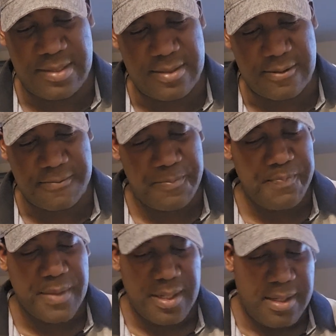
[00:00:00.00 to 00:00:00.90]
So
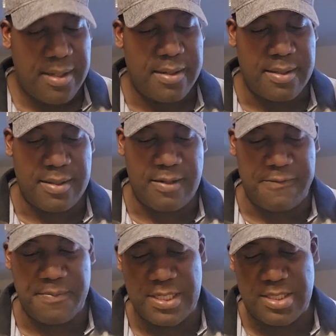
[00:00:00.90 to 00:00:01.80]
the
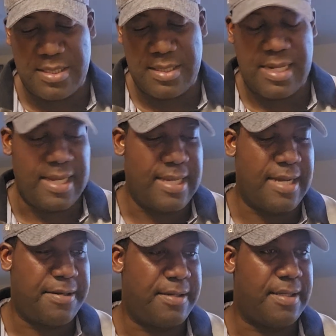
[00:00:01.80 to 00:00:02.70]
information that I
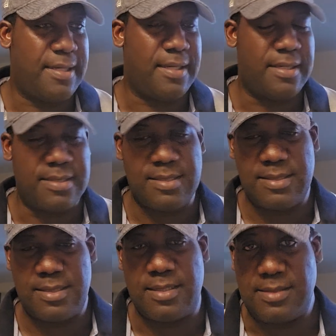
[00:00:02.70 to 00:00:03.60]
gathered
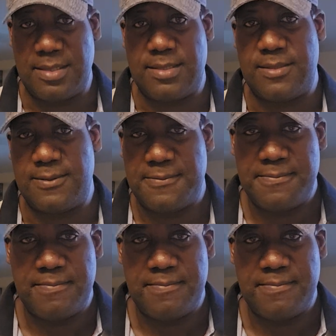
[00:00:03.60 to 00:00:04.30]
is consistent.